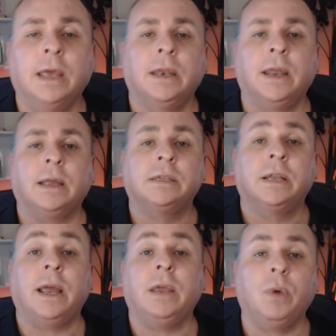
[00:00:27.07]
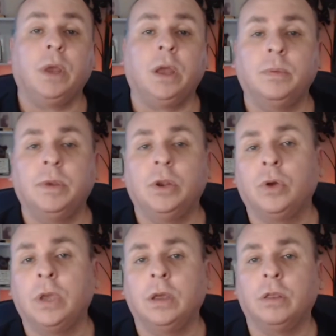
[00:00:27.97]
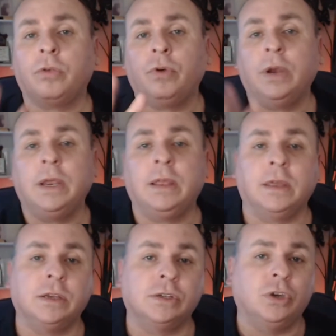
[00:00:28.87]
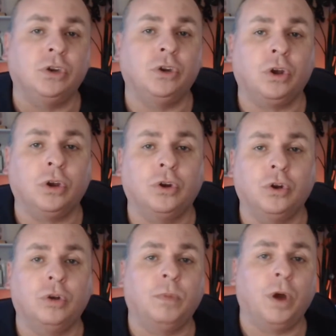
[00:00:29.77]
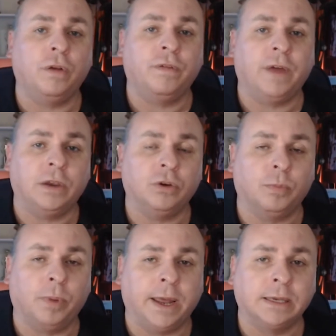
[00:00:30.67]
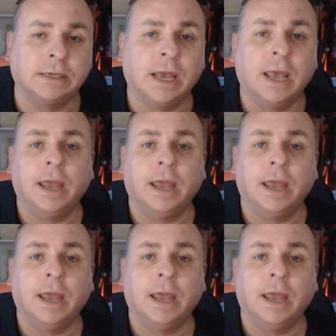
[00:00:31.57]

Now, today we're going to be looking at 3 things that you can do to motivate your players,